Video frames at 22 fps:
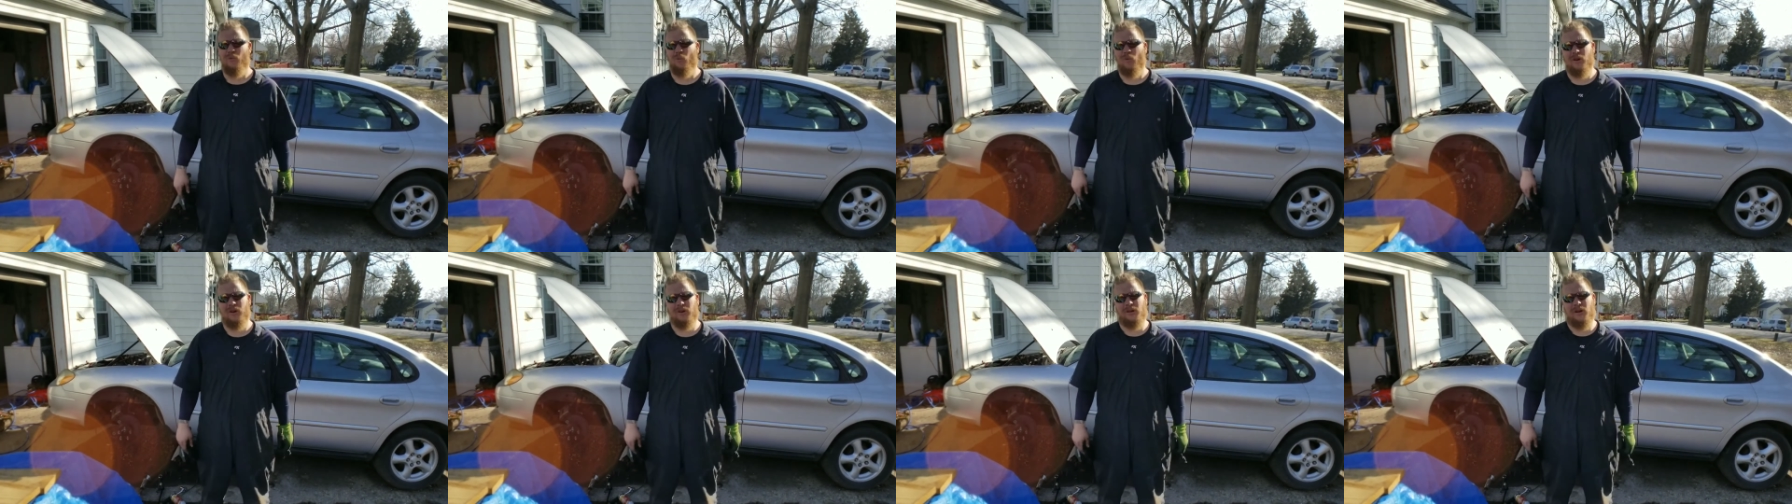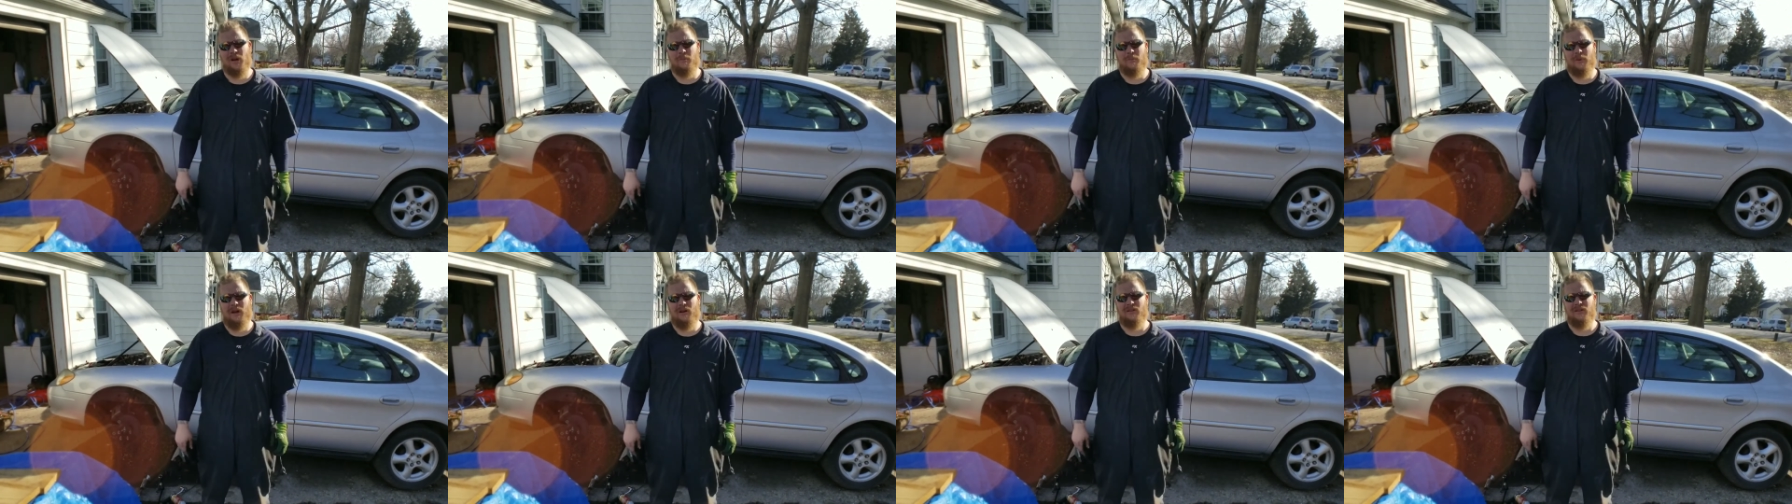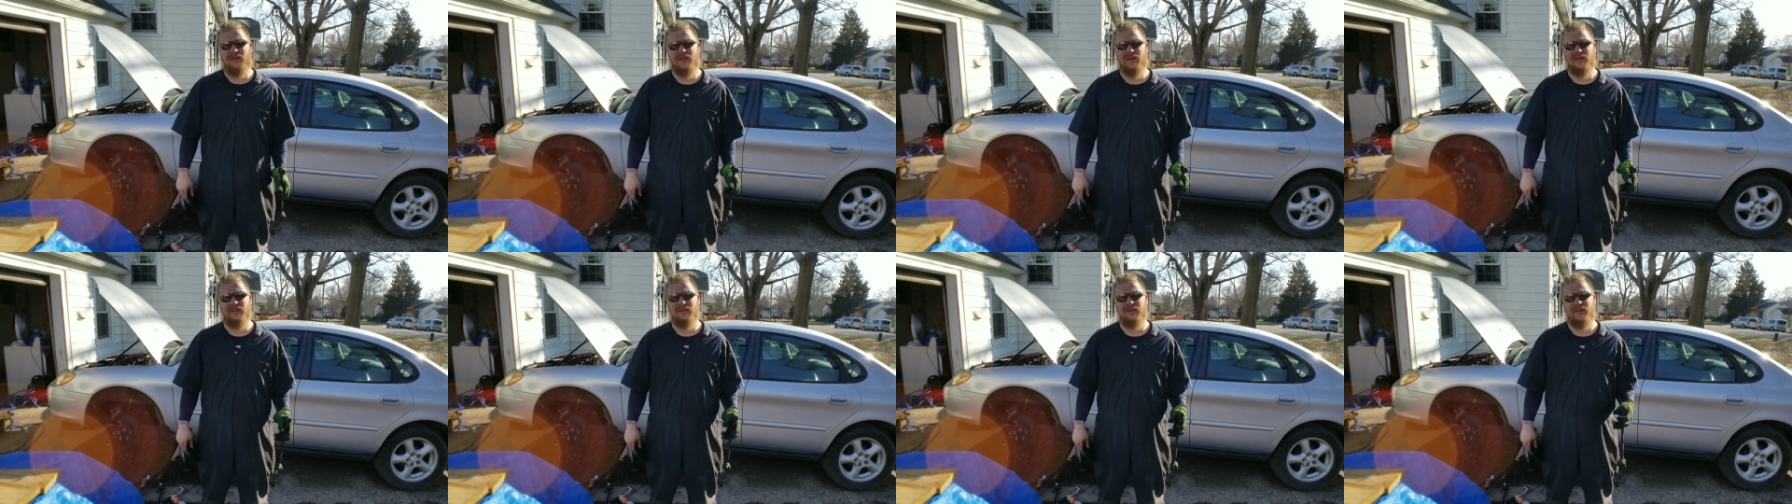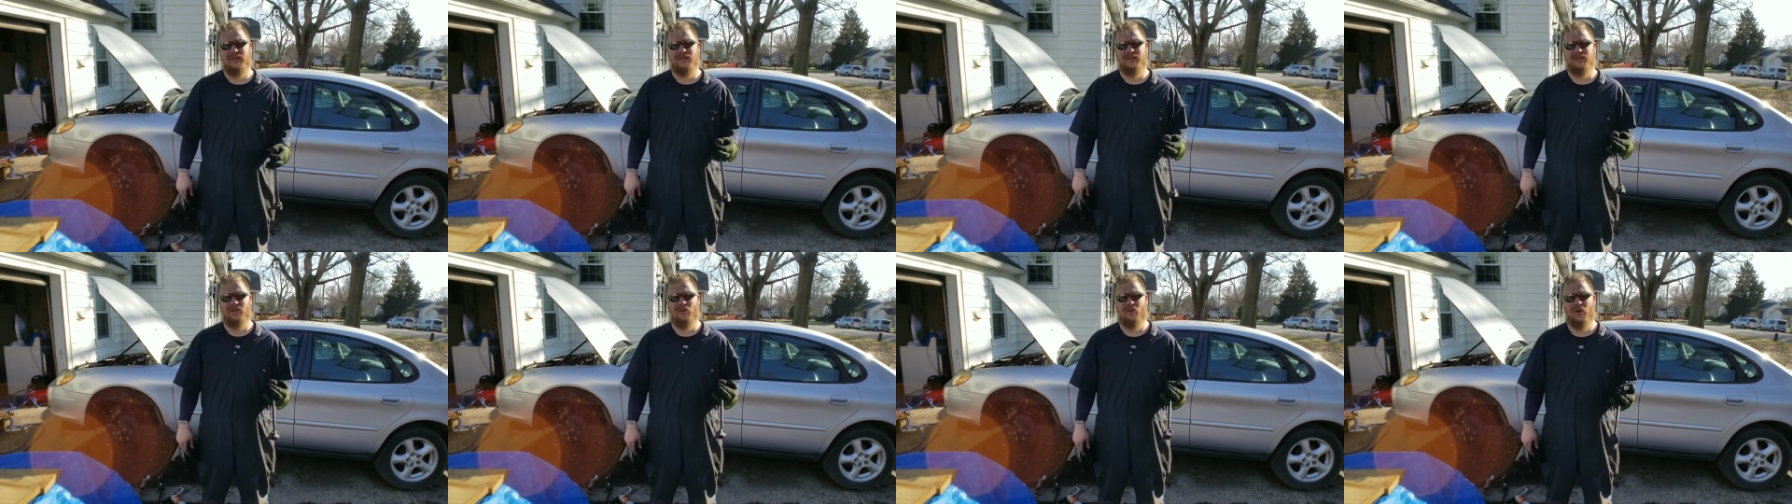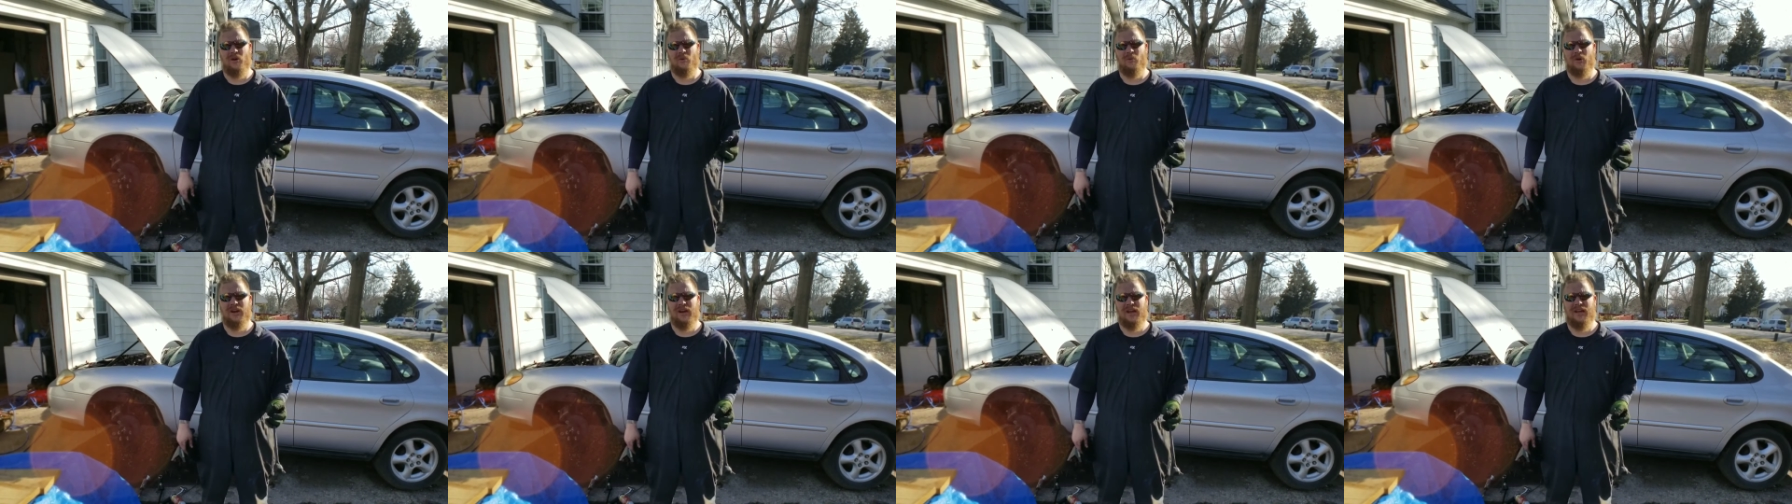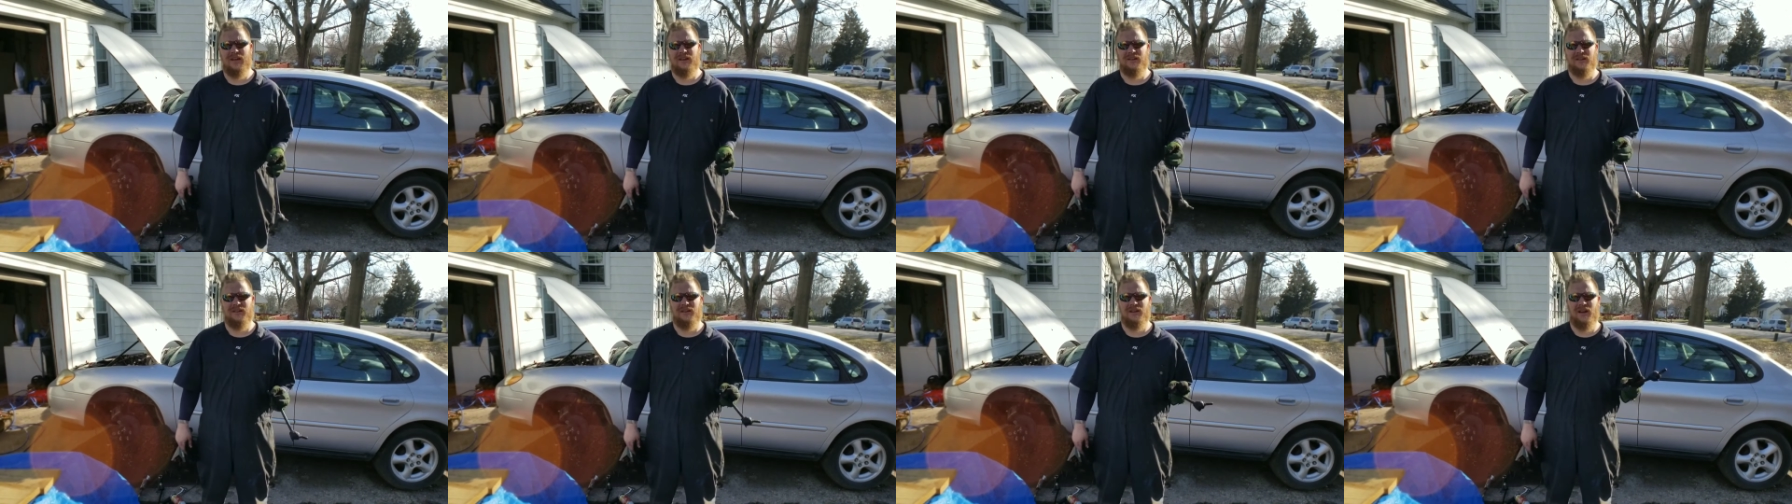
want to come out easy, so I went ahead and